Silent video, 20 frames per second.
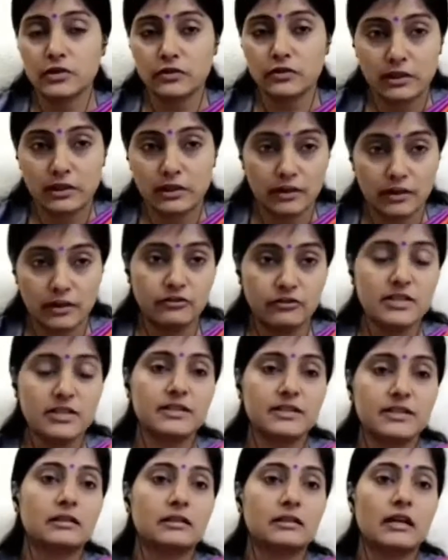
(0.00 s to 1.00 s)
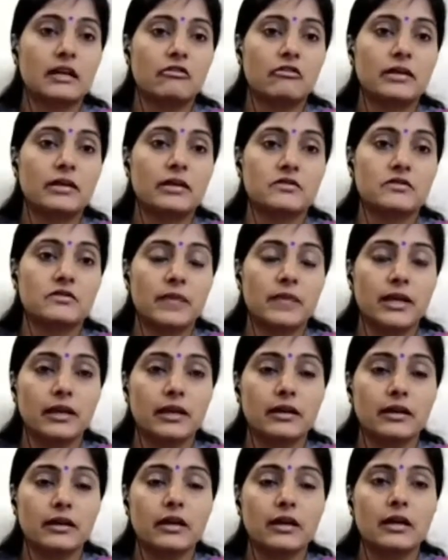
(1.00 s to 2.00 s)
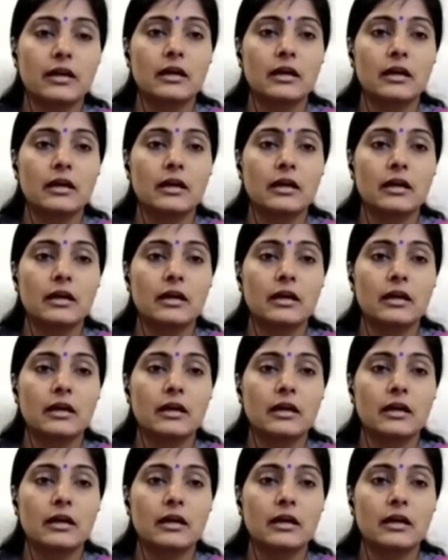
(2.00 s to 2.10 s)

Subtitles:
the efforts that the government is making,